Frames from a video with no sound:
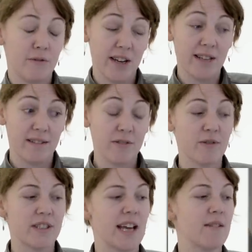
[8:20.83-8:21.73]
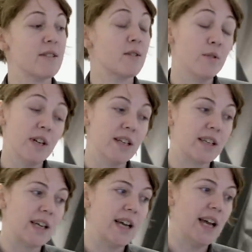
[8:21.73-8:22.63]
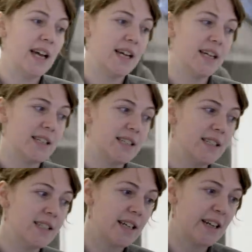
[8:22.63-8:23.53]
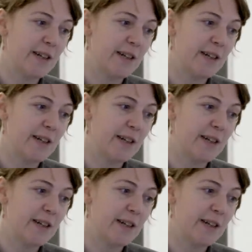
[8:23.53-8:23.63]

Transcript: three at the Kunsthaus Zurich, and